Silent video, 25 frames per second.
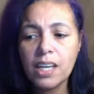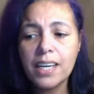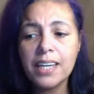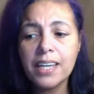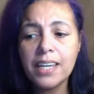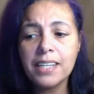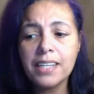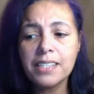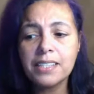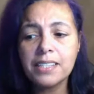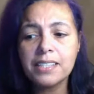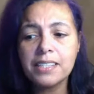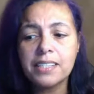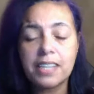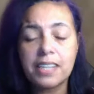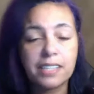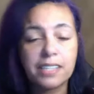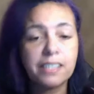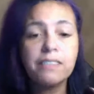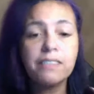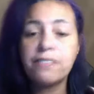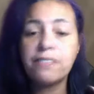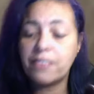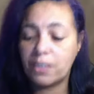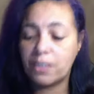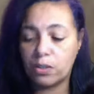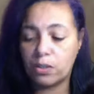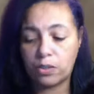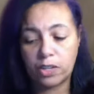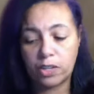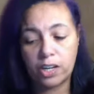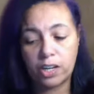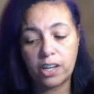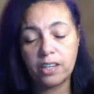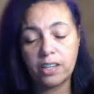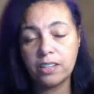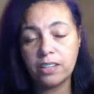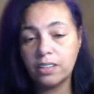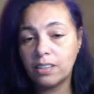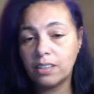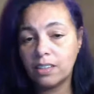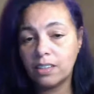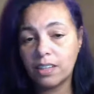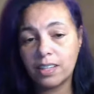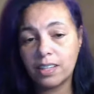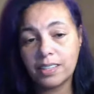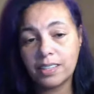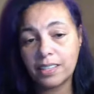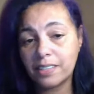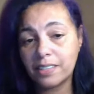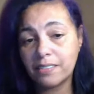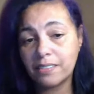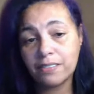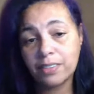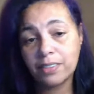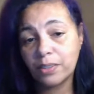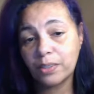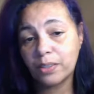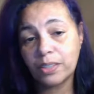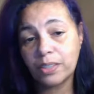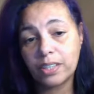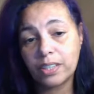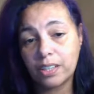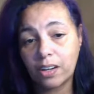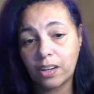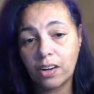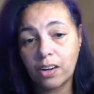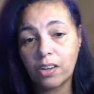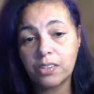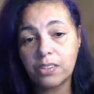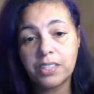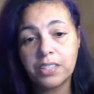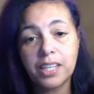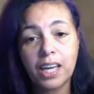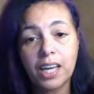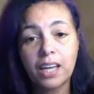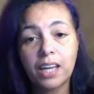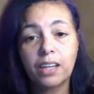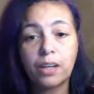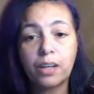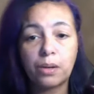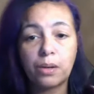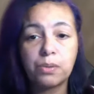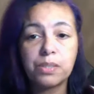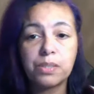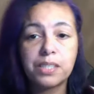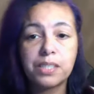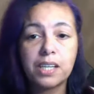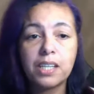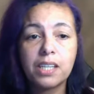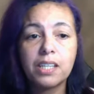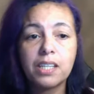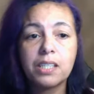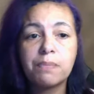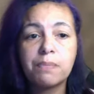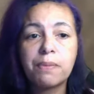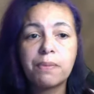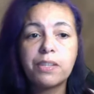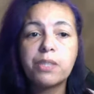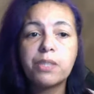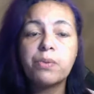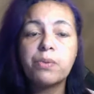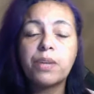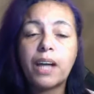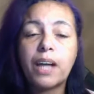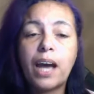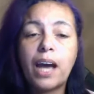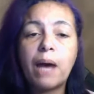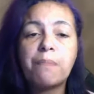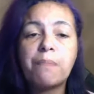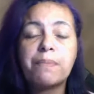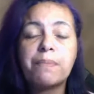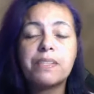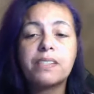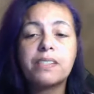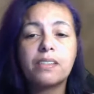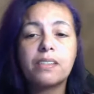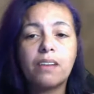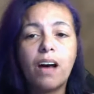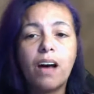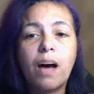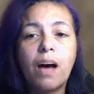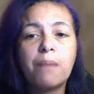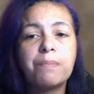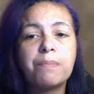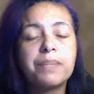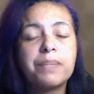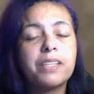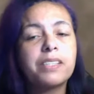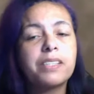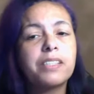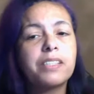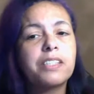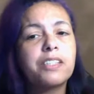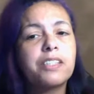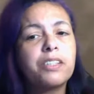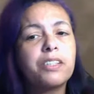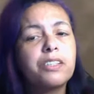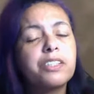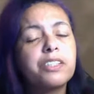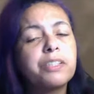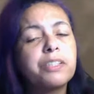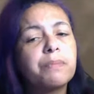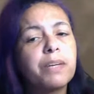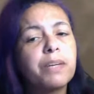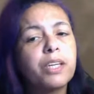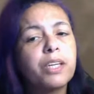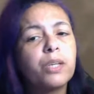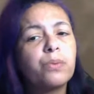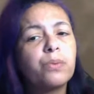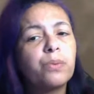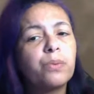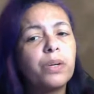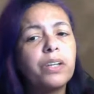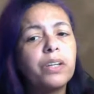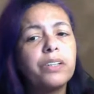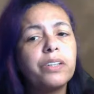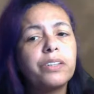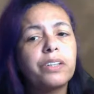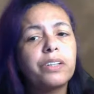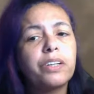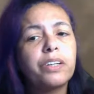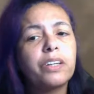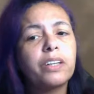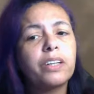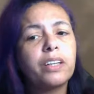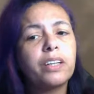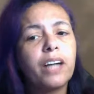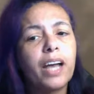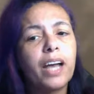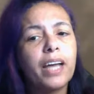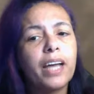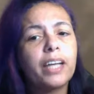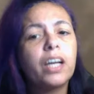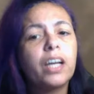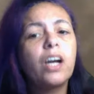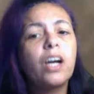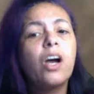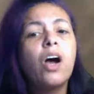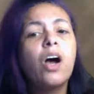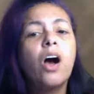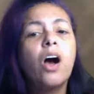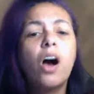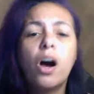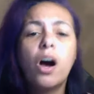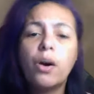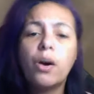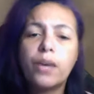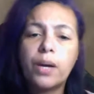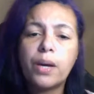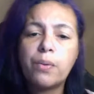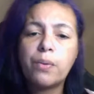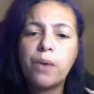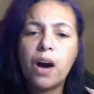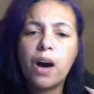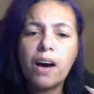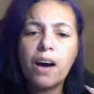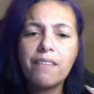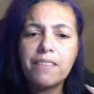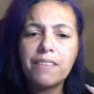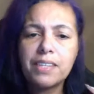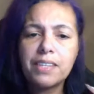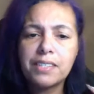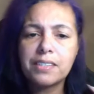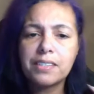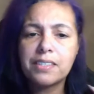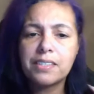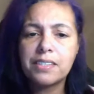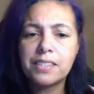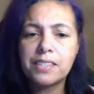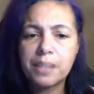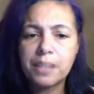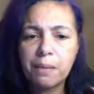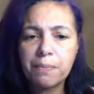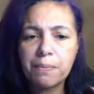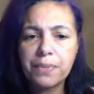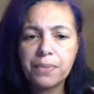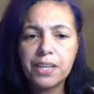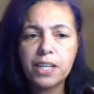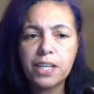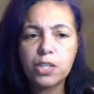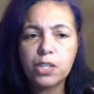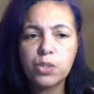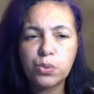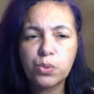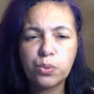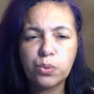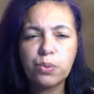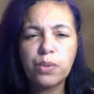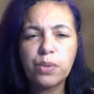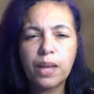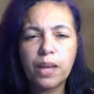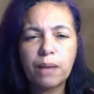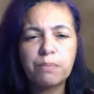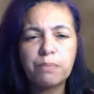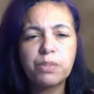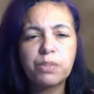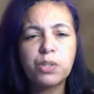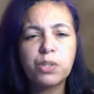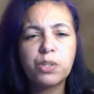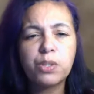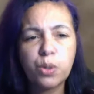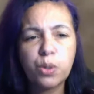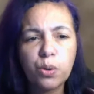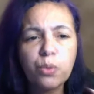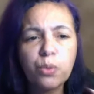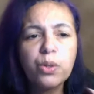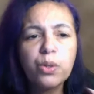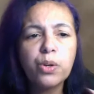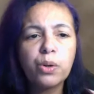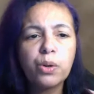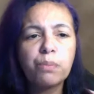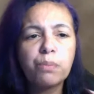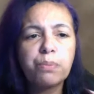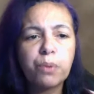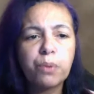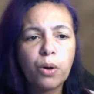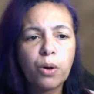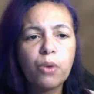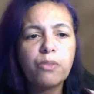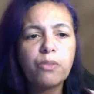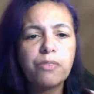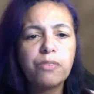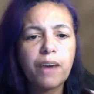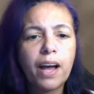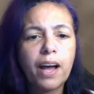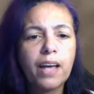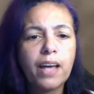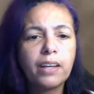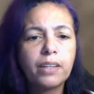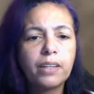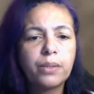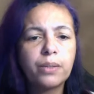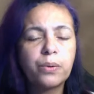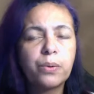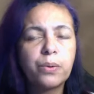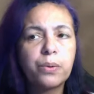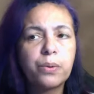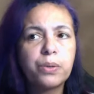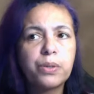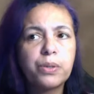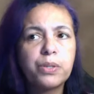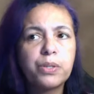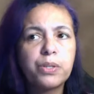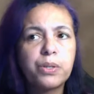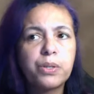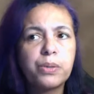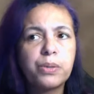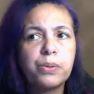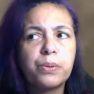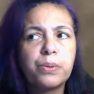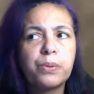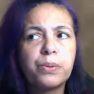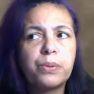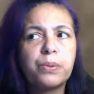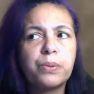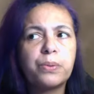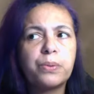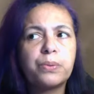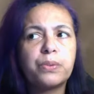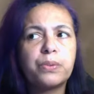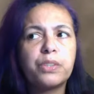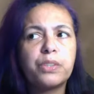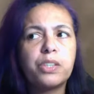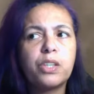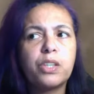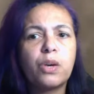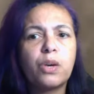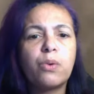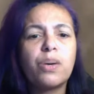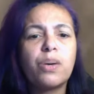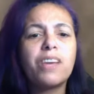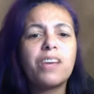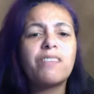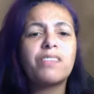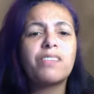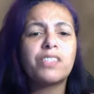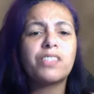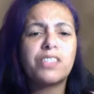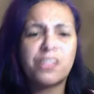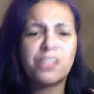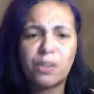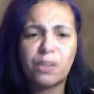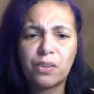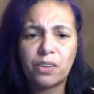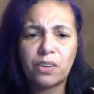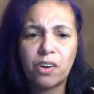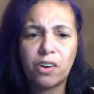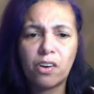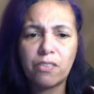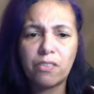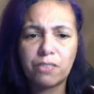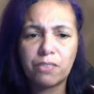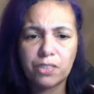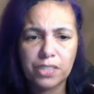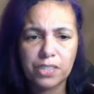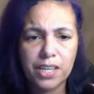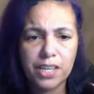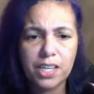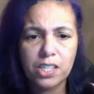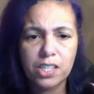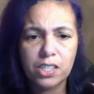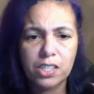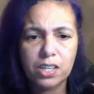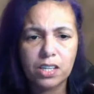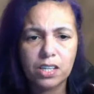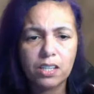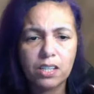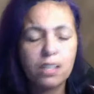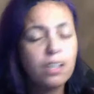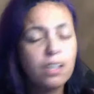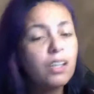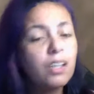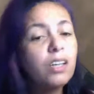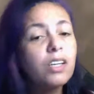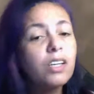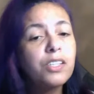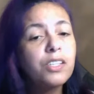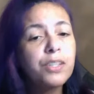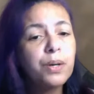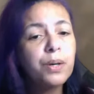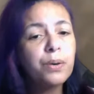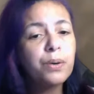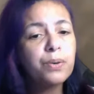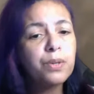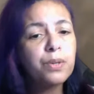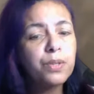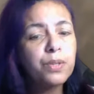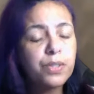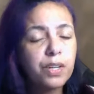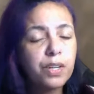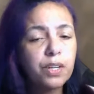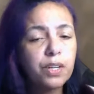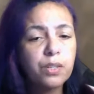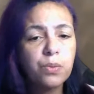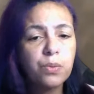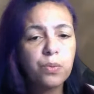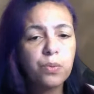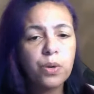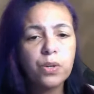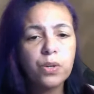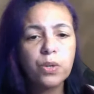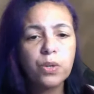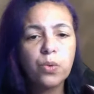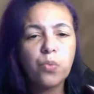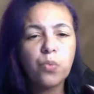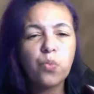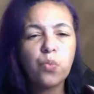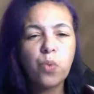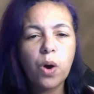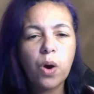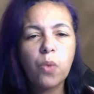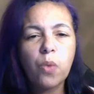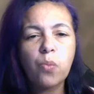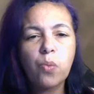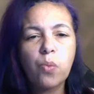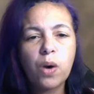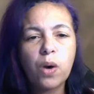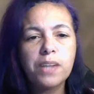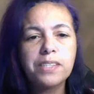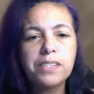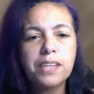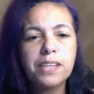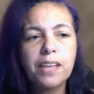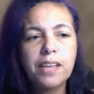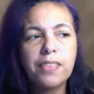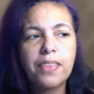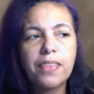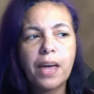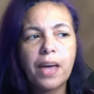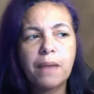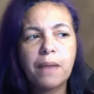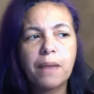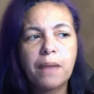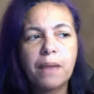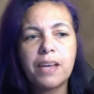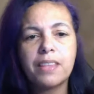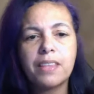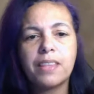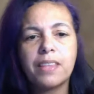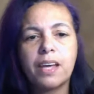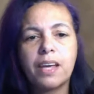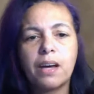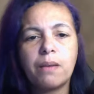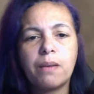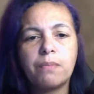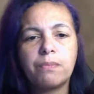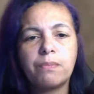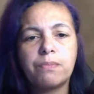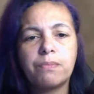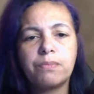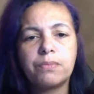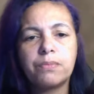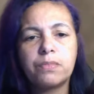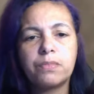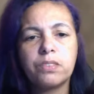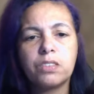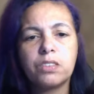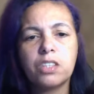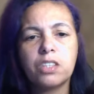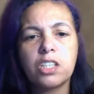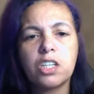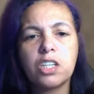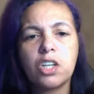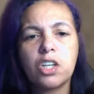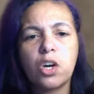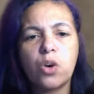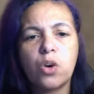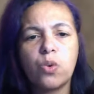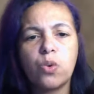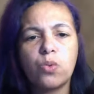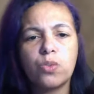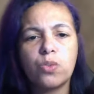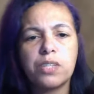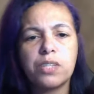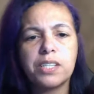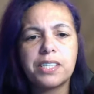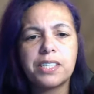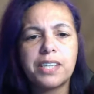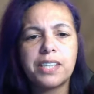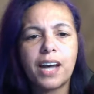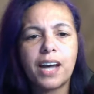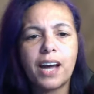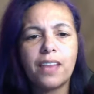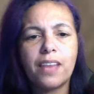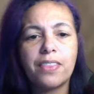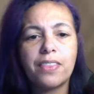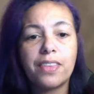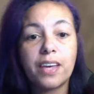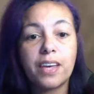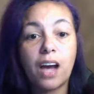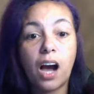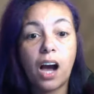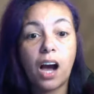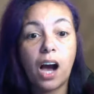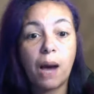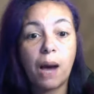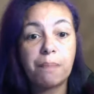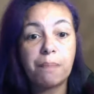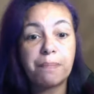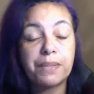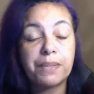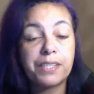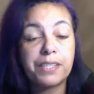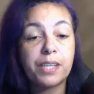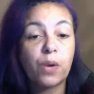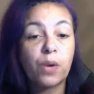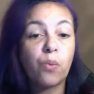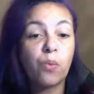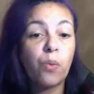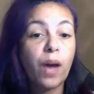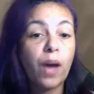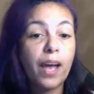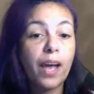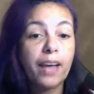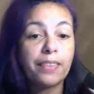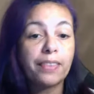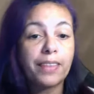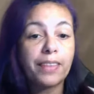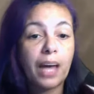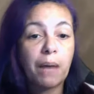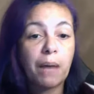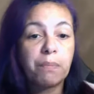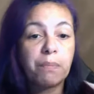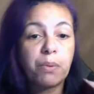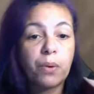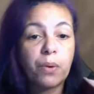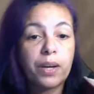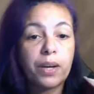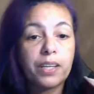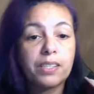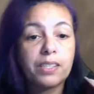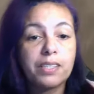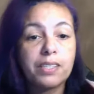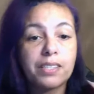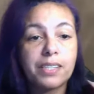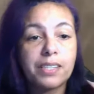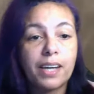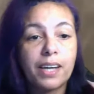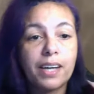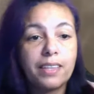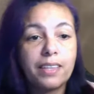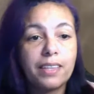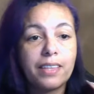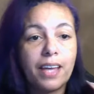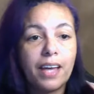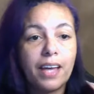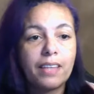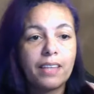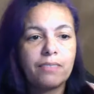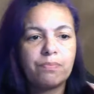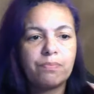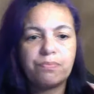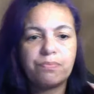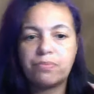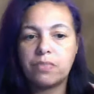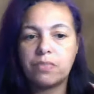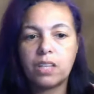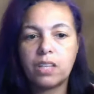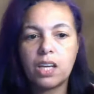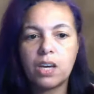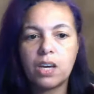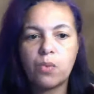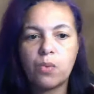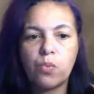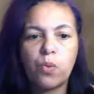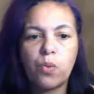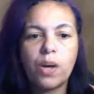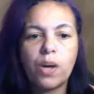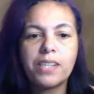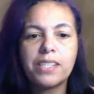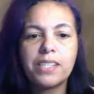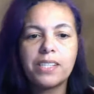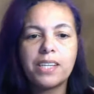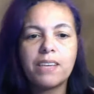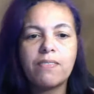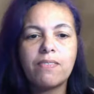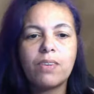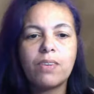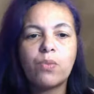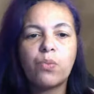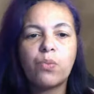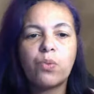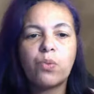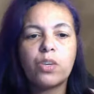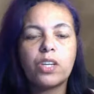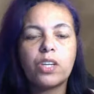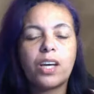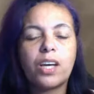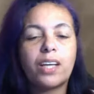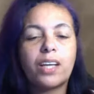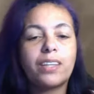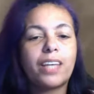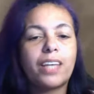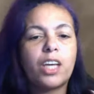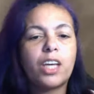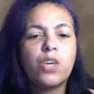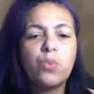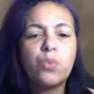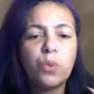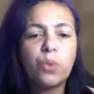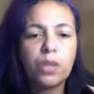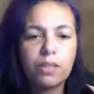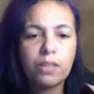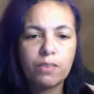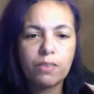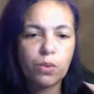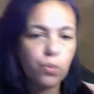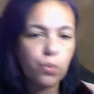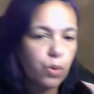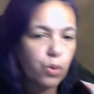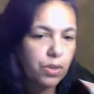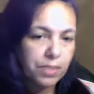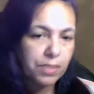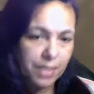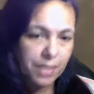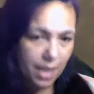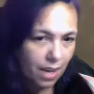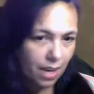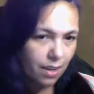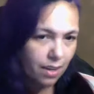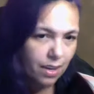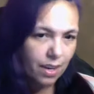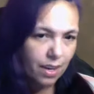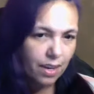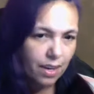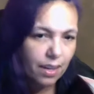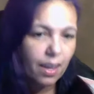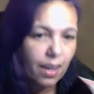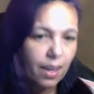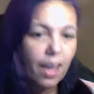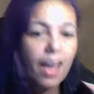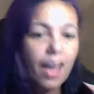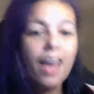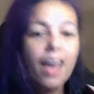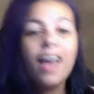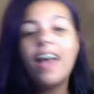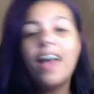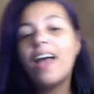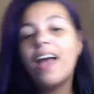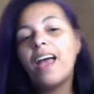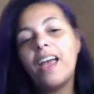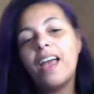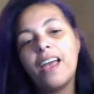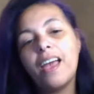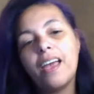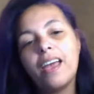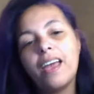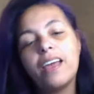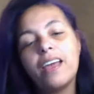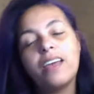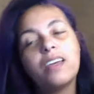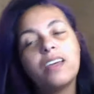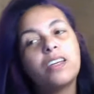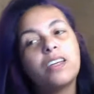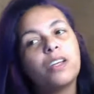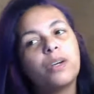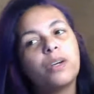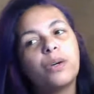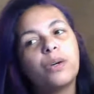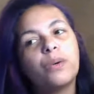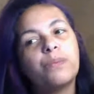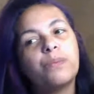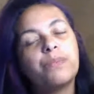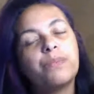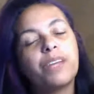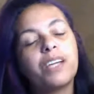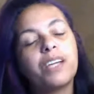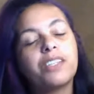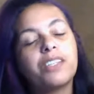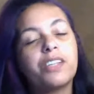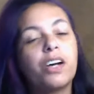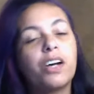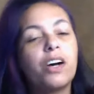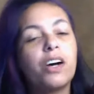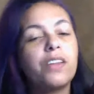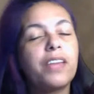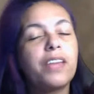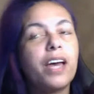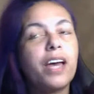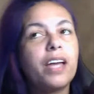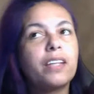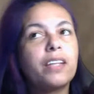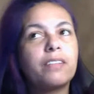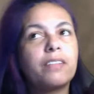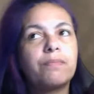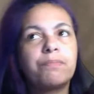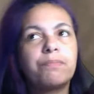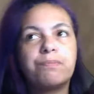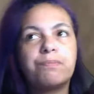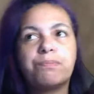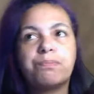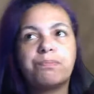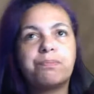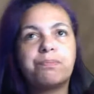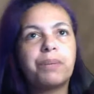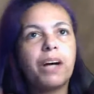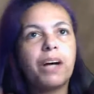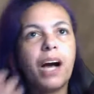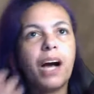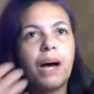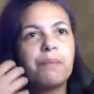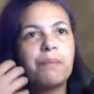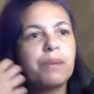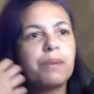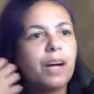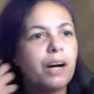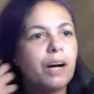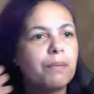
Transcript: It doesn't feel good. It doesn't feel good at all to get ghosted, especially when it happens a lot, because it starts to make you wonder like, okay, well, obviously something drew them to your profile in order to, even start a conversation. So you start to wonder, what was it that made them, decide the opposite way at that point, and decide that it wasn't even, that you weren't even worth telling, hey, I saw that blah, blah,